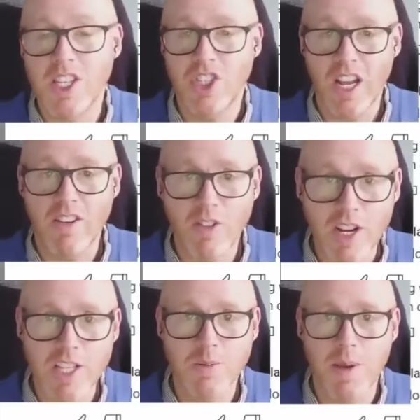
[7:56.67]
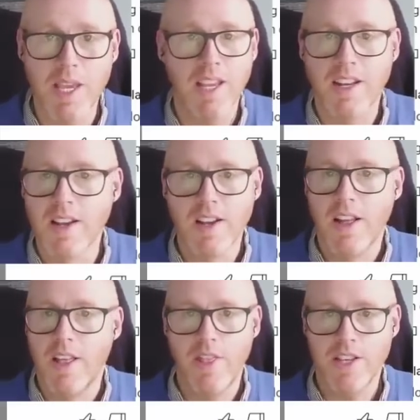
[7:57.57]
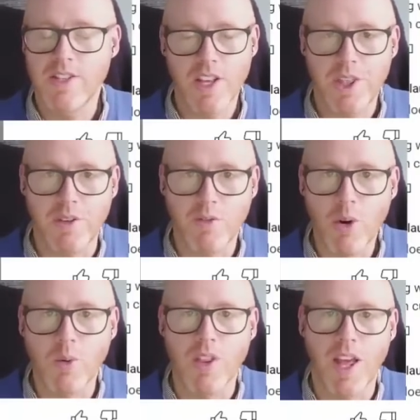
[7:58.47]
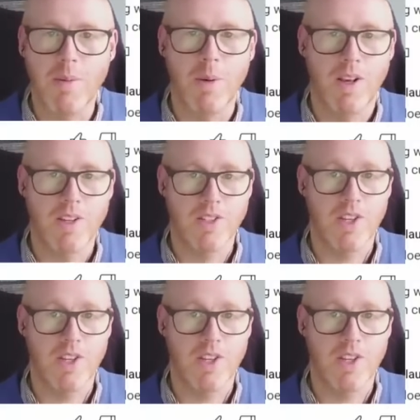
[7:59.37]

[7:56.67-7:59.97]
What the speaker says: generally speaking. There's nothing wrong with that, because